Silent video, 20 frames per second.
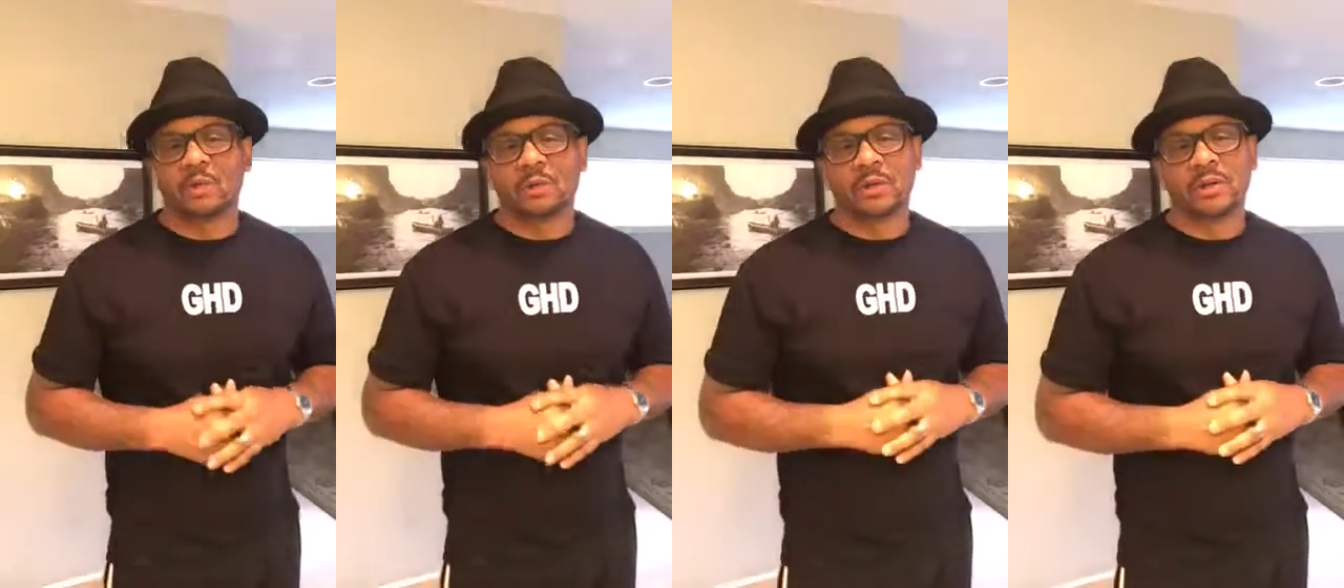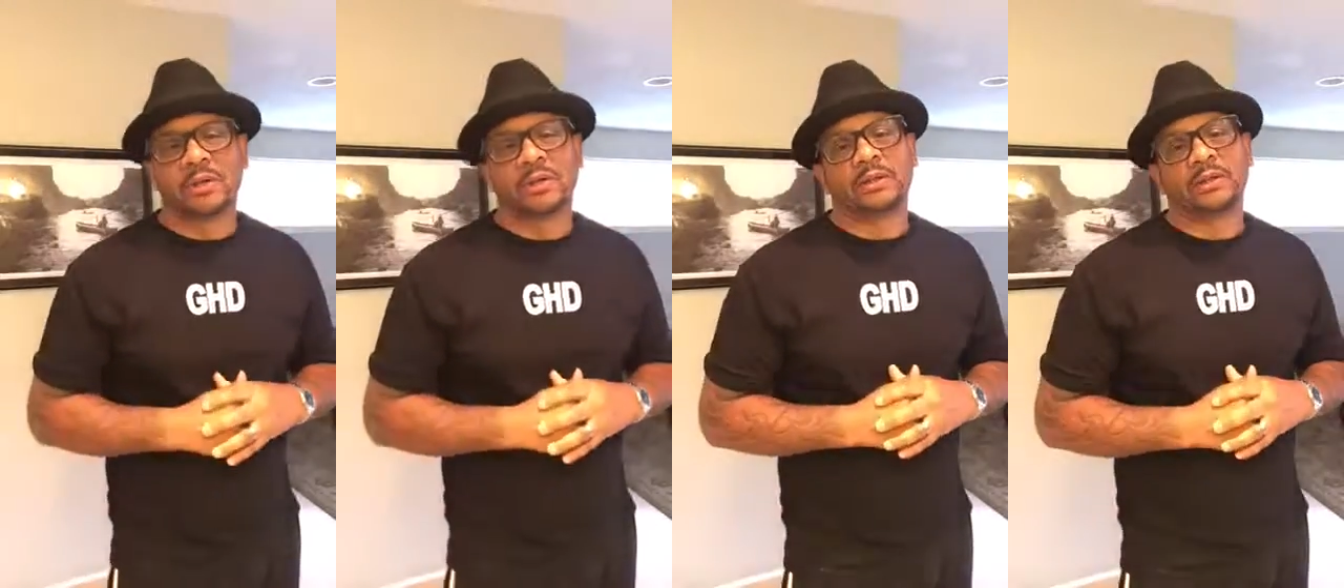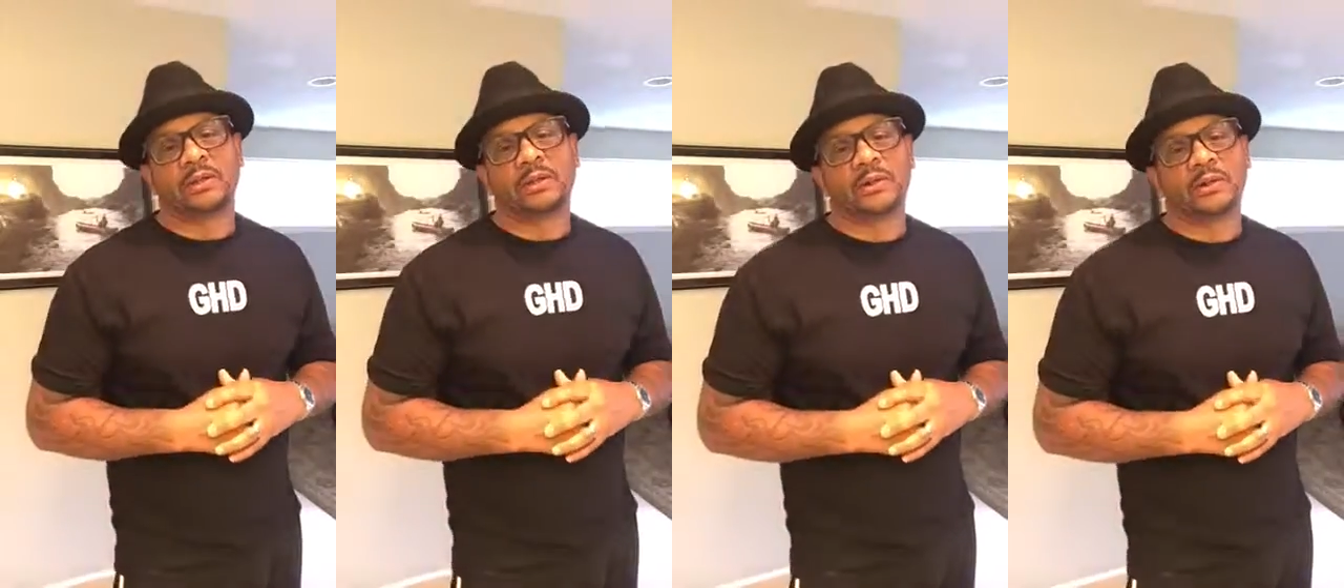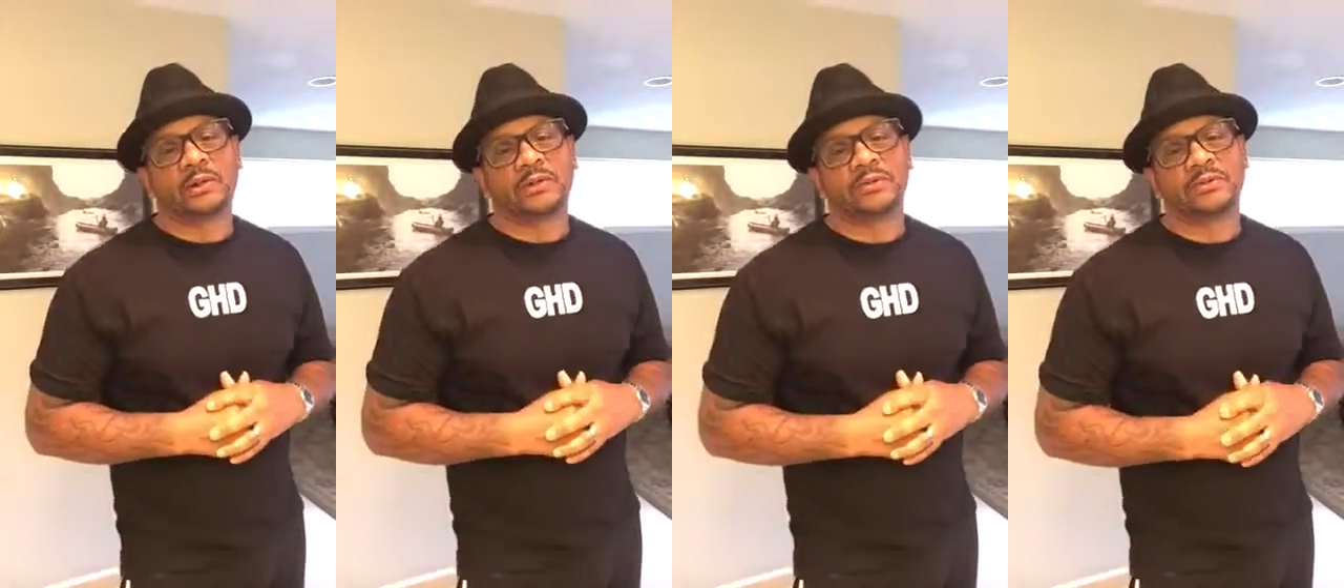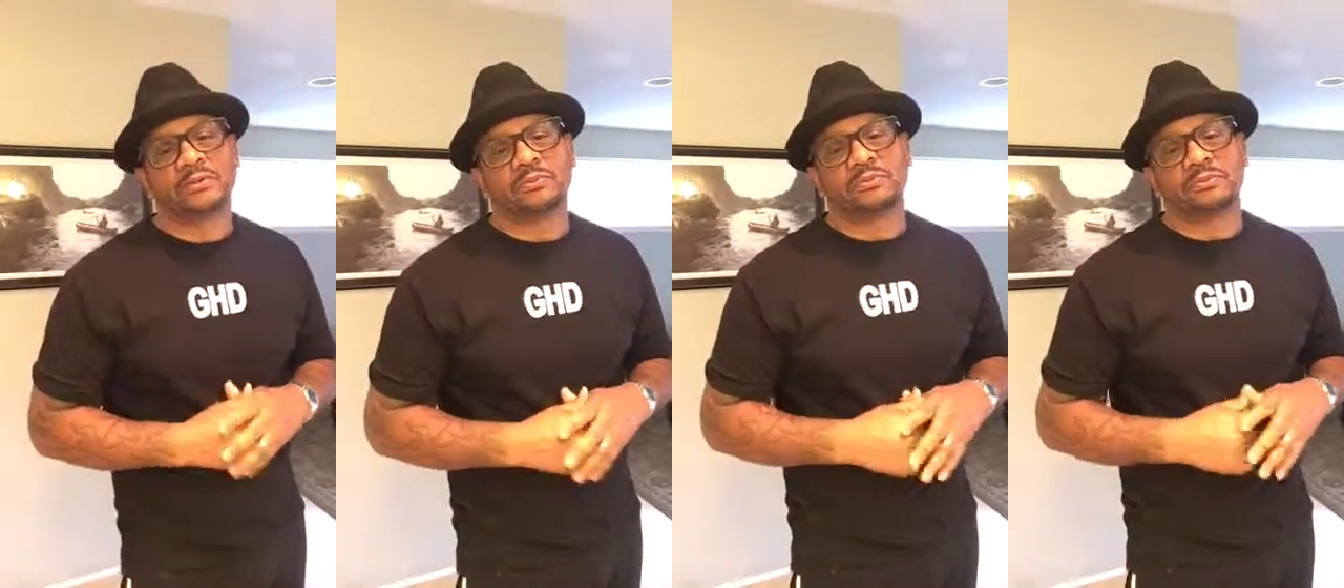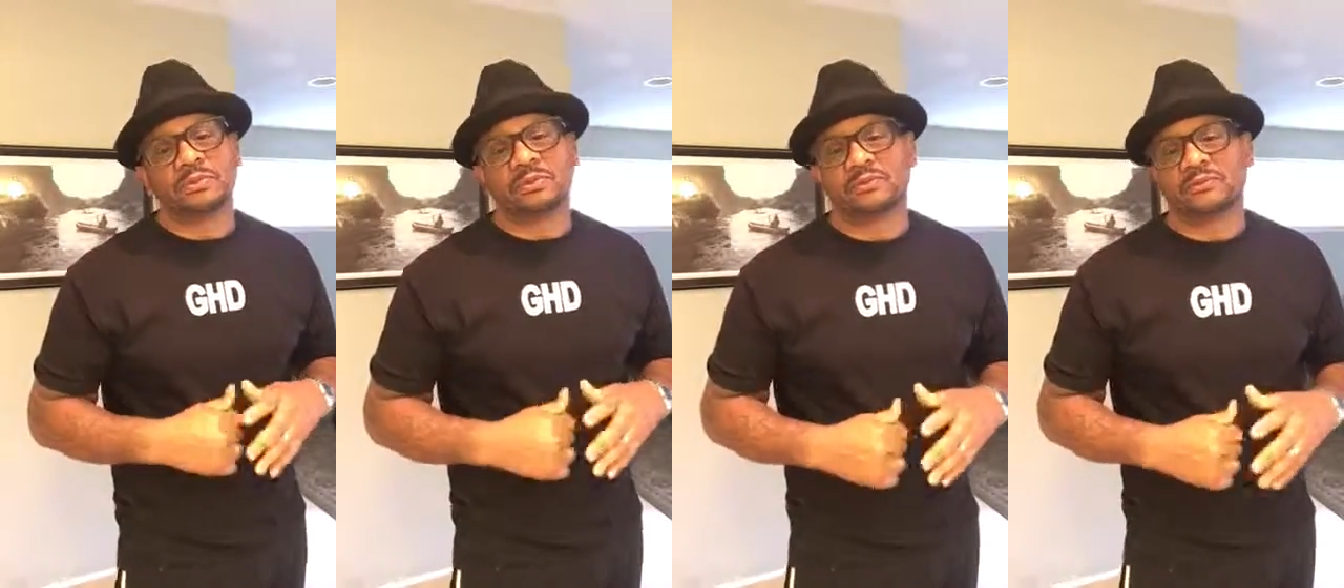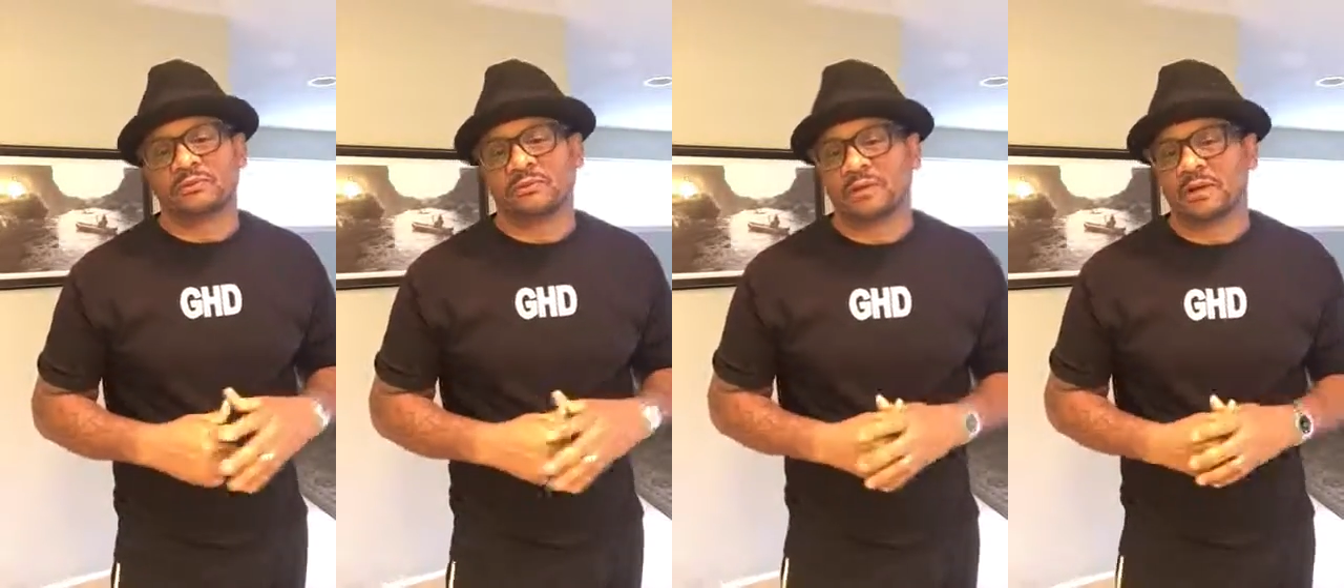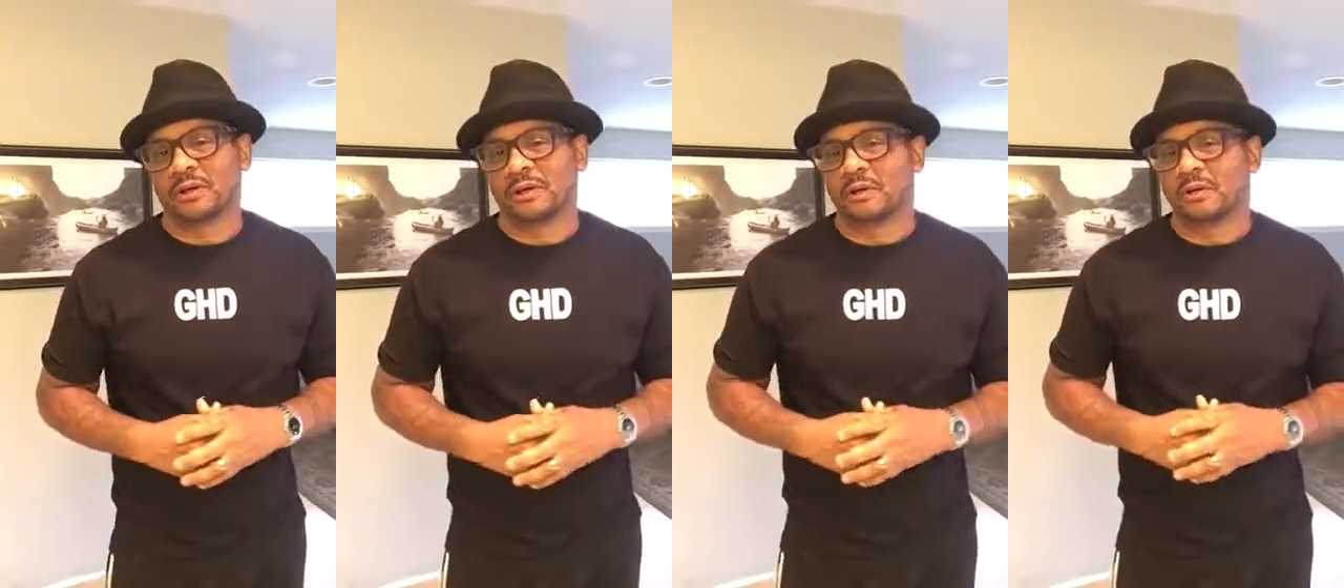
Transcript: working hard to beautify